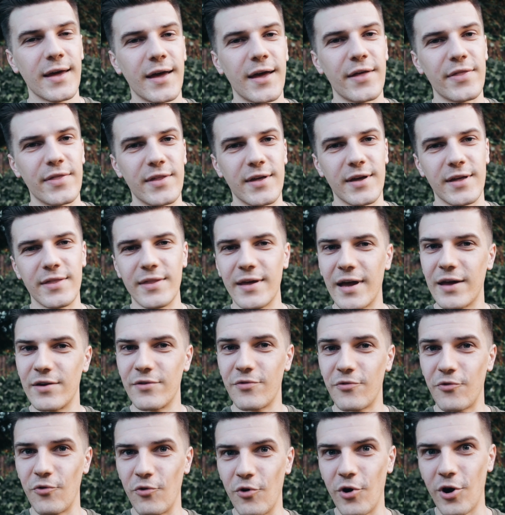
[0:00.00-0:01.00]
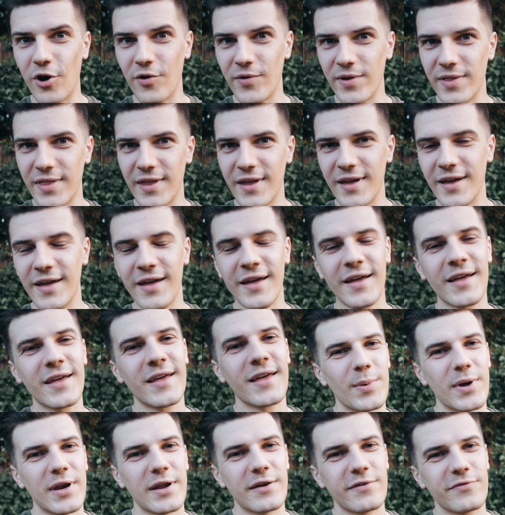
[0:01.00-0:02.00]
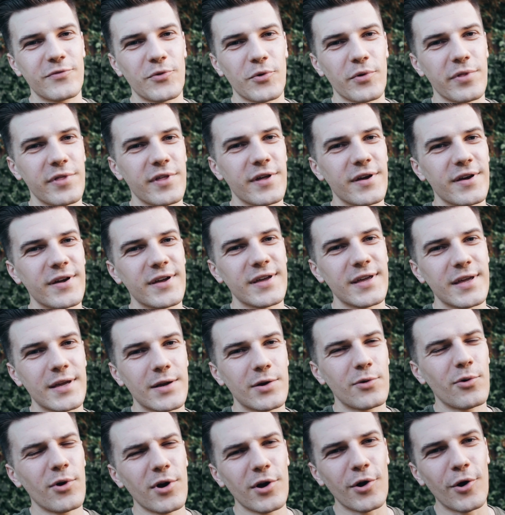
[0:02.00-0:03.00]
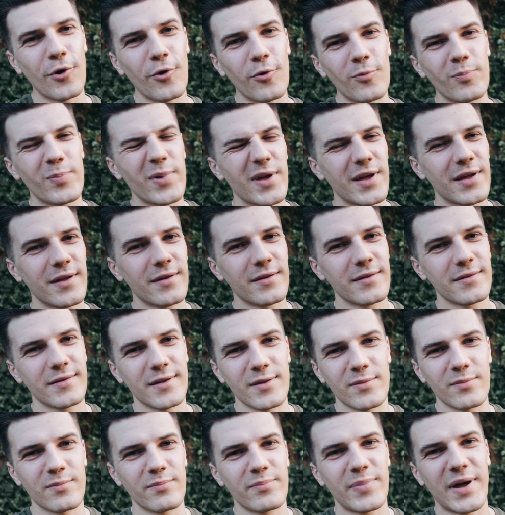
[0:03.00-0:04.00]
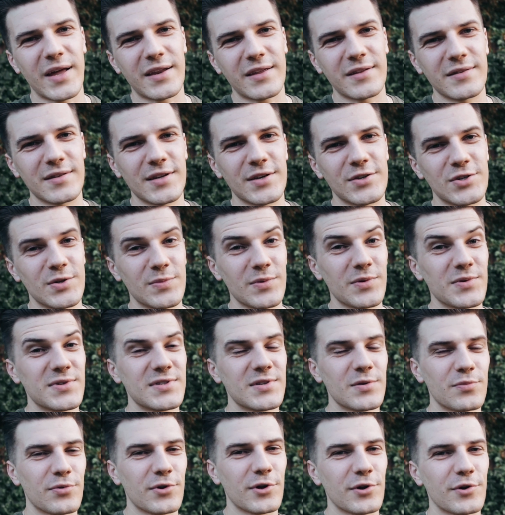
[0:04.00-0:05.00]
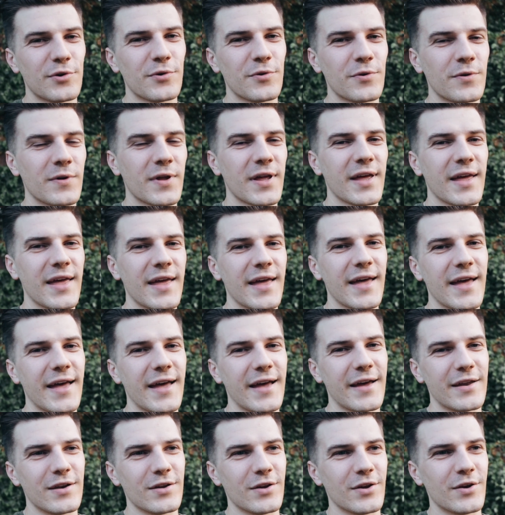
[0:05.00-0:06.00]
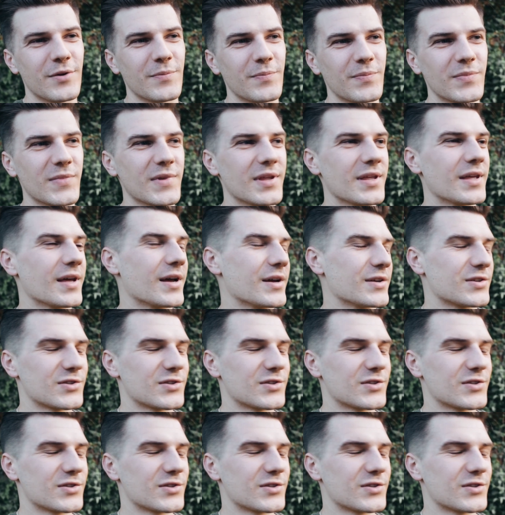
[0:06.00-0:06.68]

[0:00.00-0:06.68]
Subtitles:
and then they had a Ferrari there, an F430, quite old, bit in bad condition, but it was still pretty cool. And yeah,